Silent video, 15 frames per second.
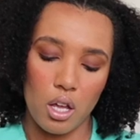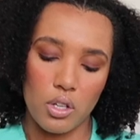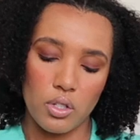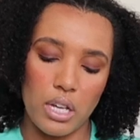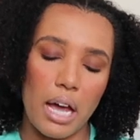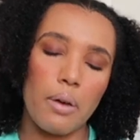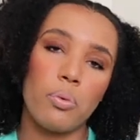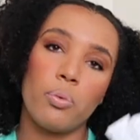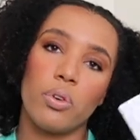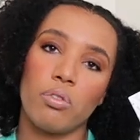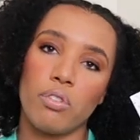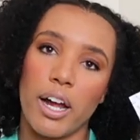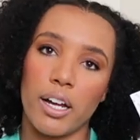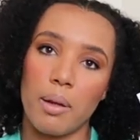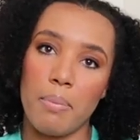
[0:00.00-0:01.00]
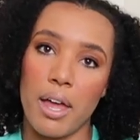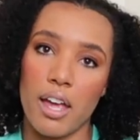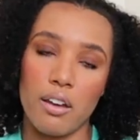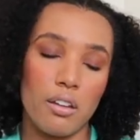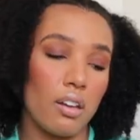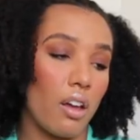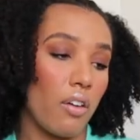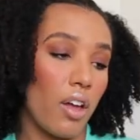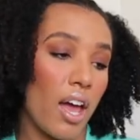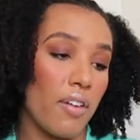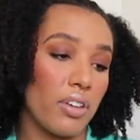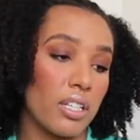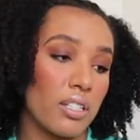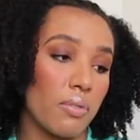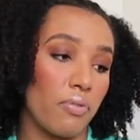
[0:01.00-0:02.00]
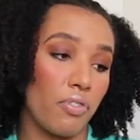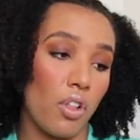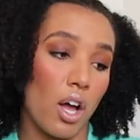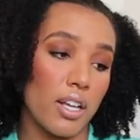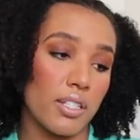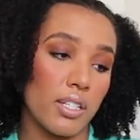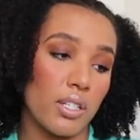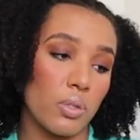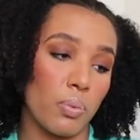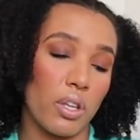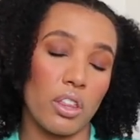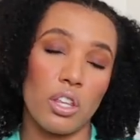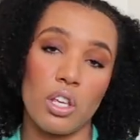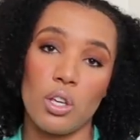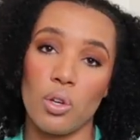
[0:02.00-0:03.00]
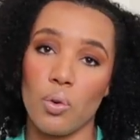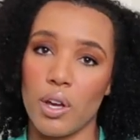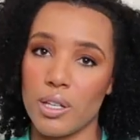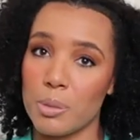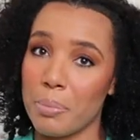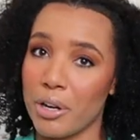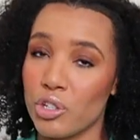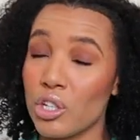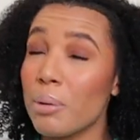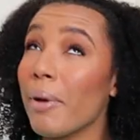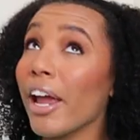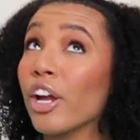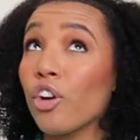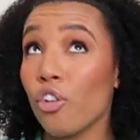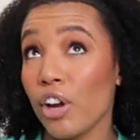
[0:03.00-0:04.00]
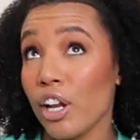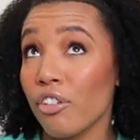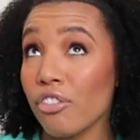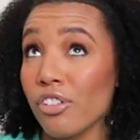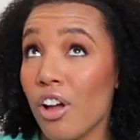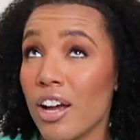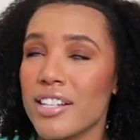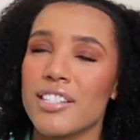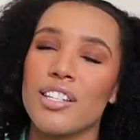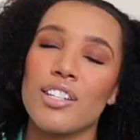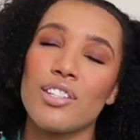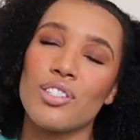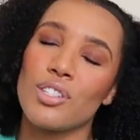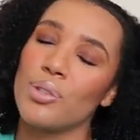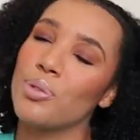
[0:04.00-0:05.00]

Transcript: So yeah, would recommend having some flosses with you, especially my Grin flosses.